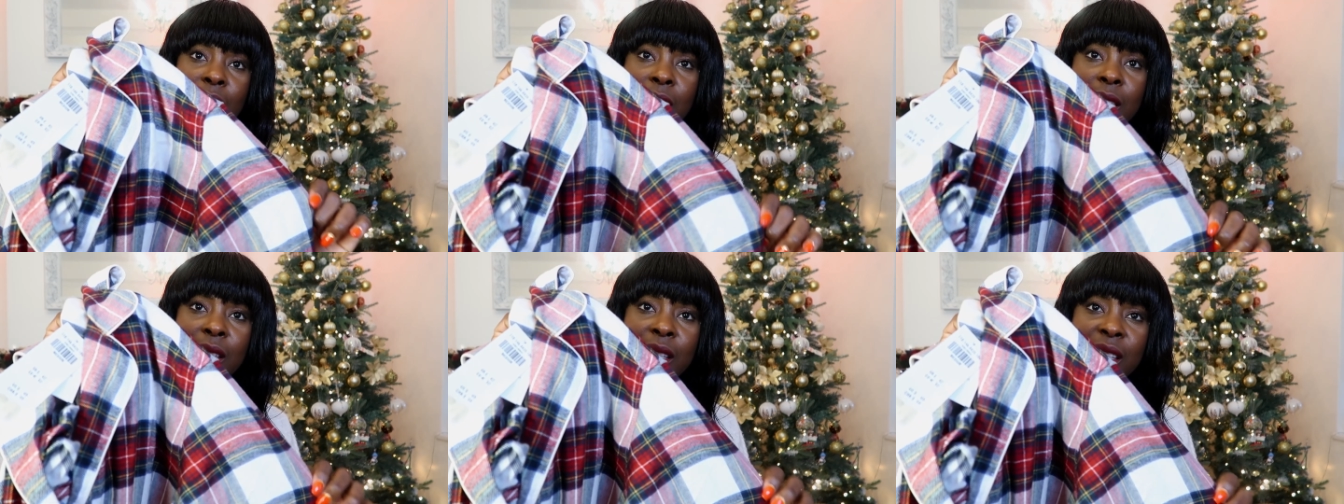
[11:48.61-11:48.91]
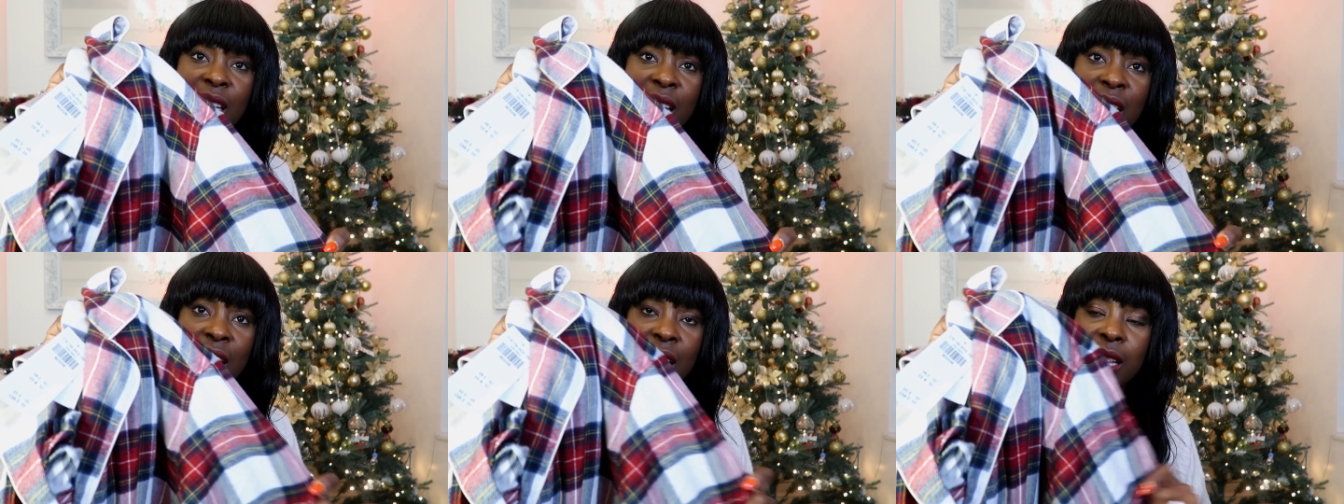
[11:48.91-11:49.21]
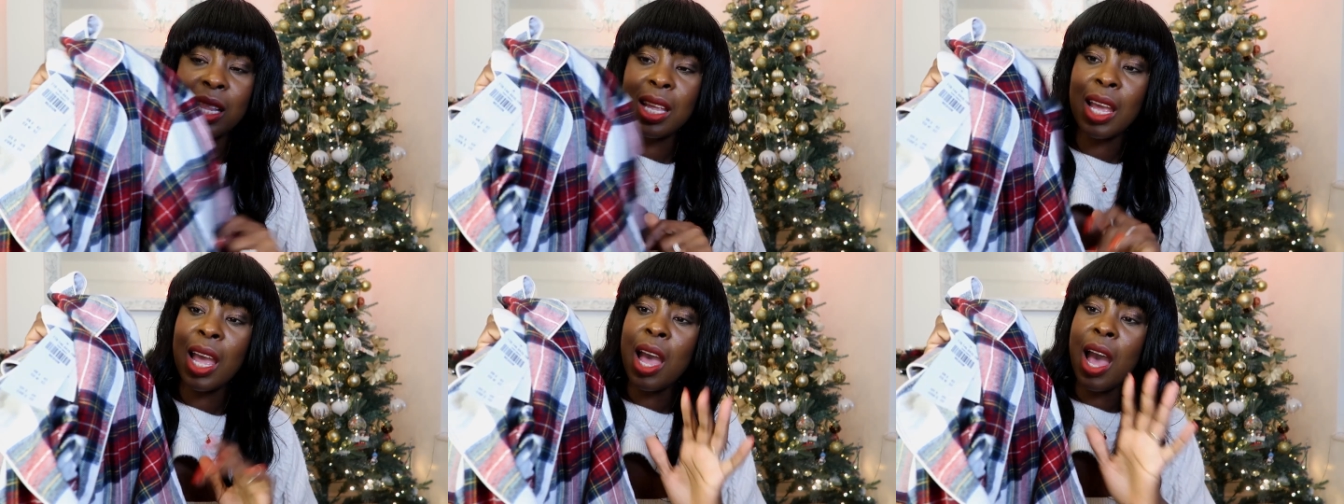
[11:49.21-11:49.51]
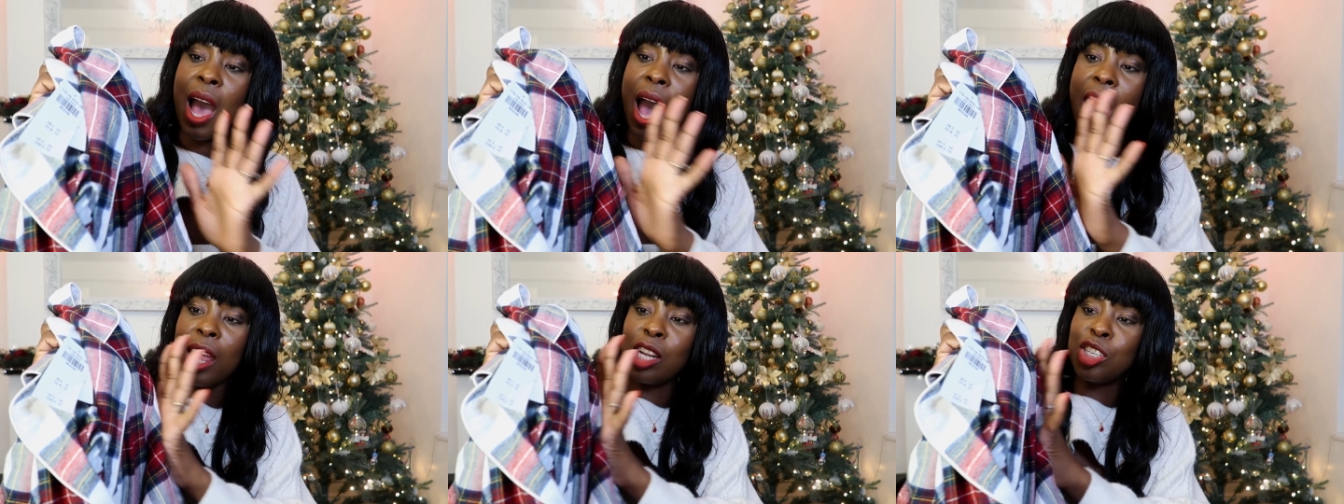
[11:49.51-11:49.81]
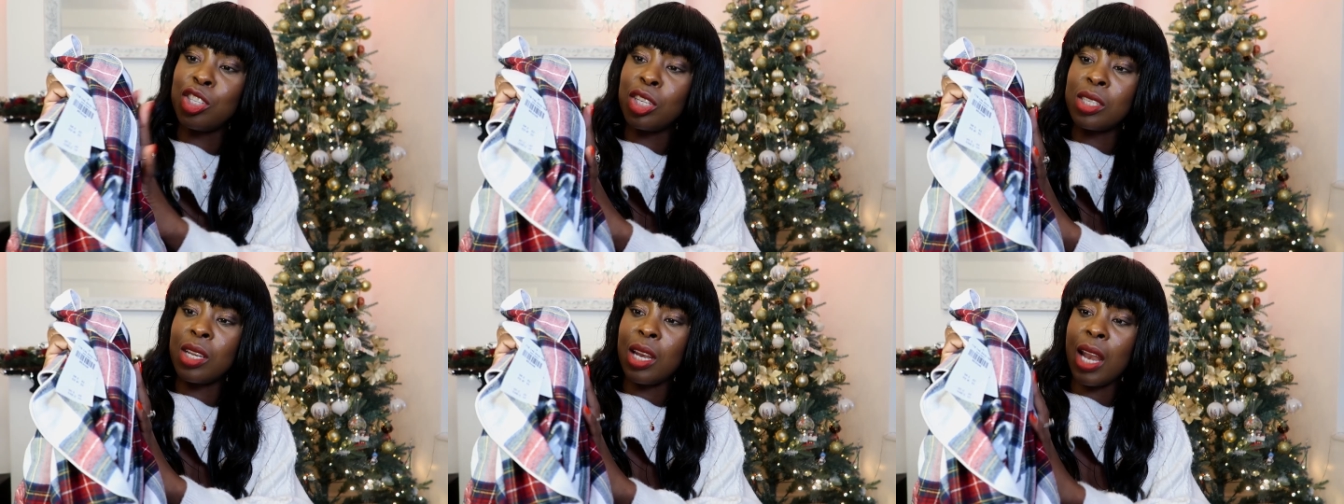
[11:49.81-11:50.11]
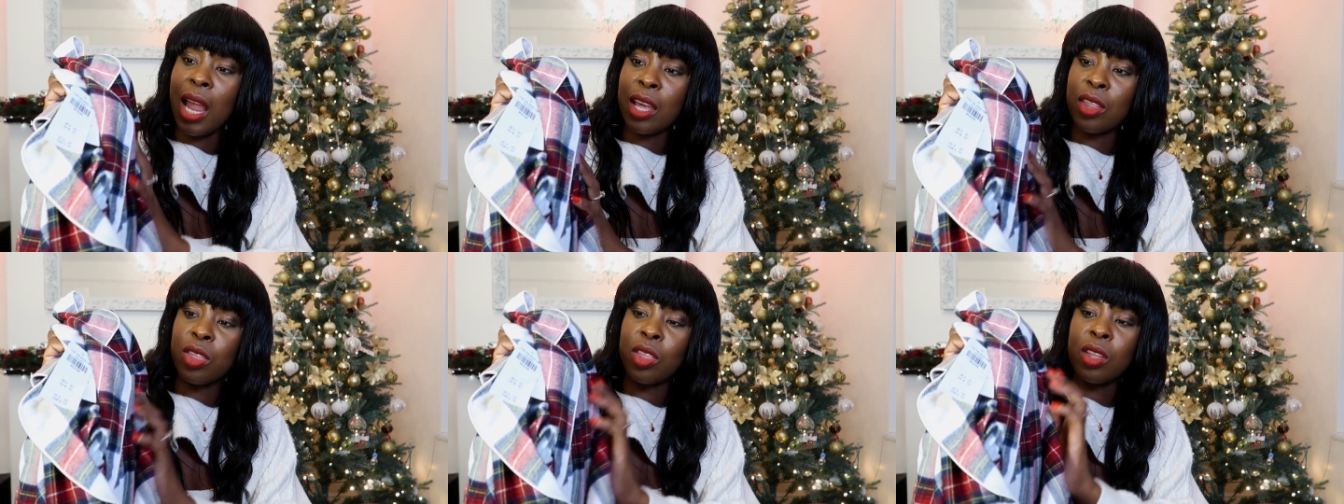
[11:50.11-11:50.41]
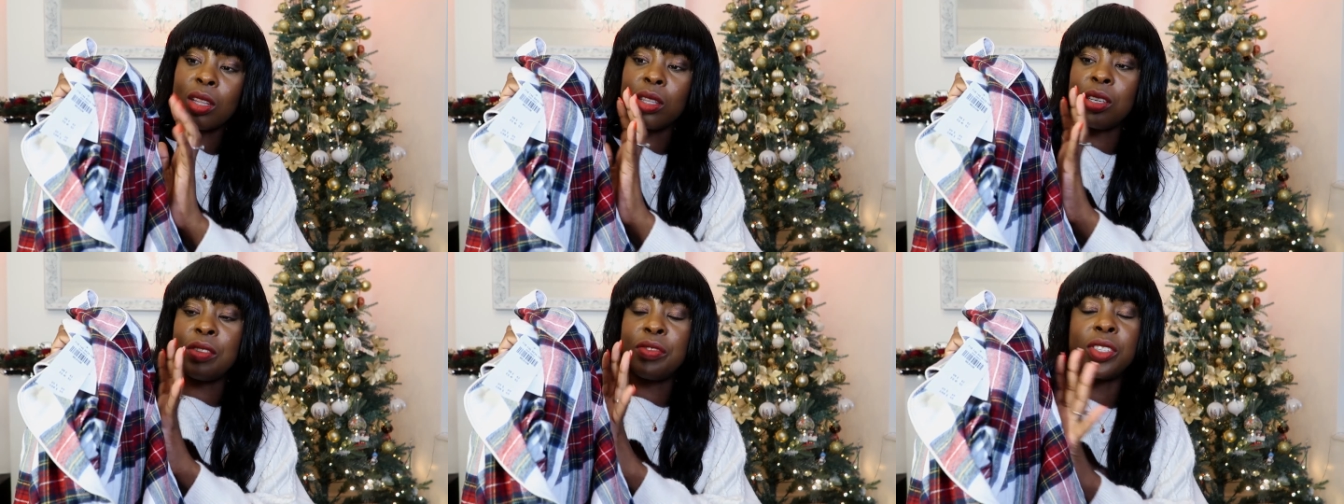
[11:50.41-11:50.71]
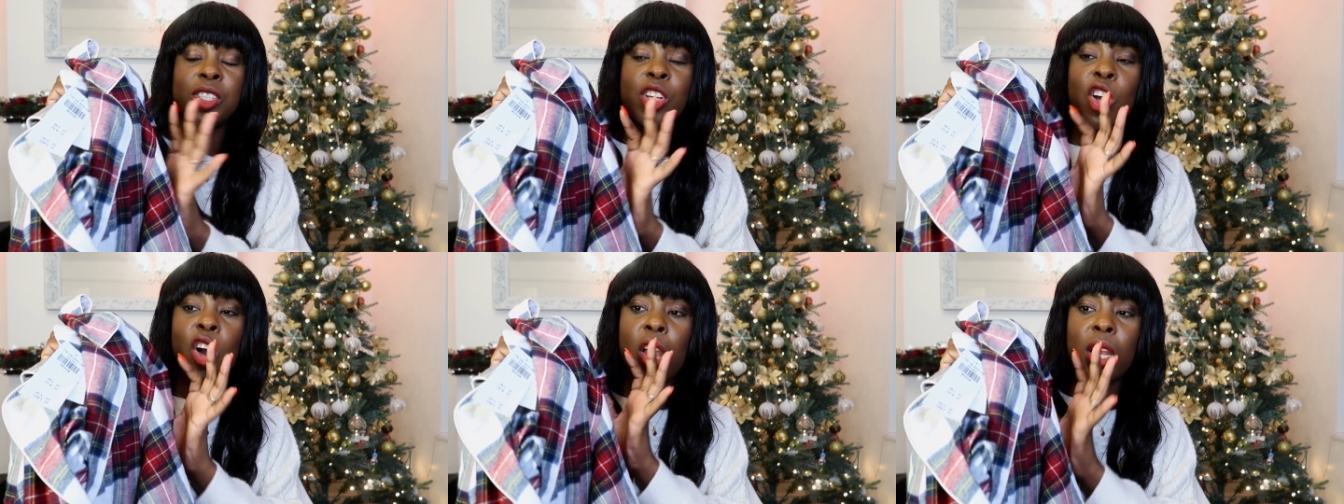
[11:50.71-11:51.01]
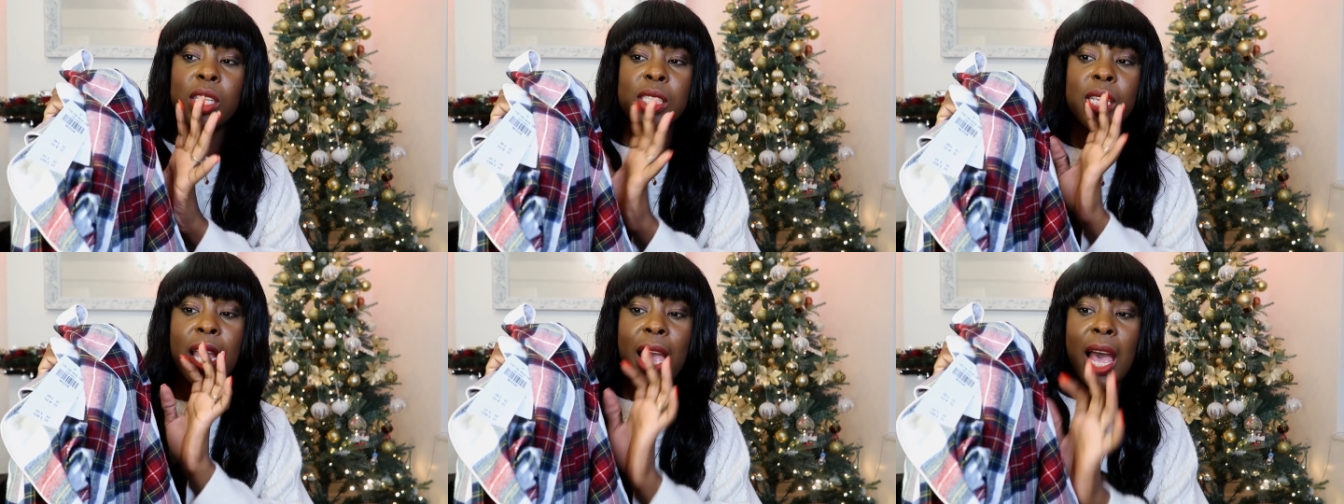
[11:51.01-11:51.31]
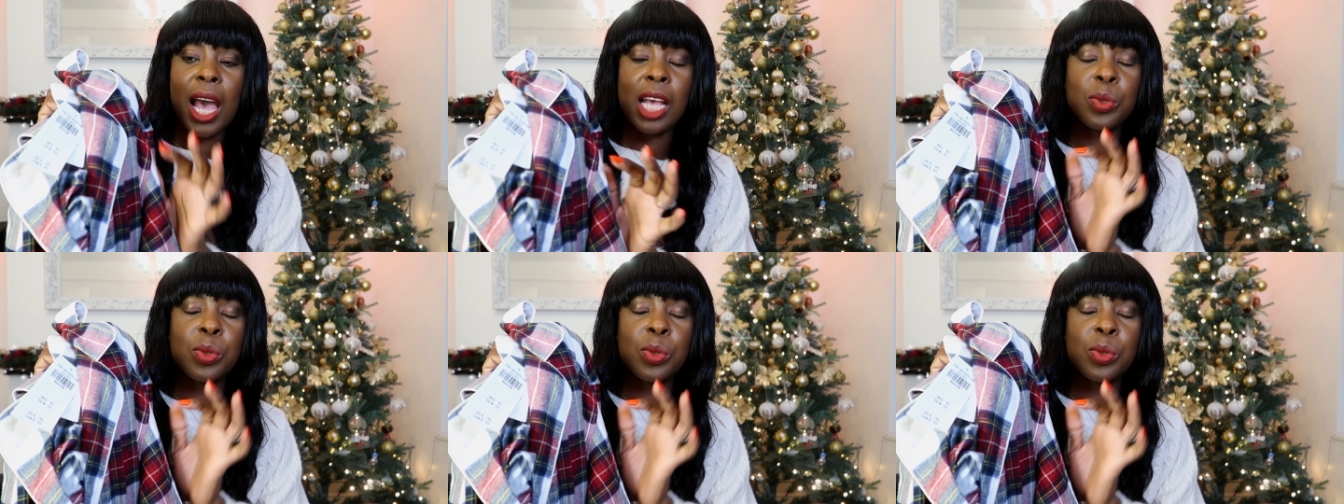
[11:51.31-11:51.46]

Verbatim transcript: detail and I just like the different colors that it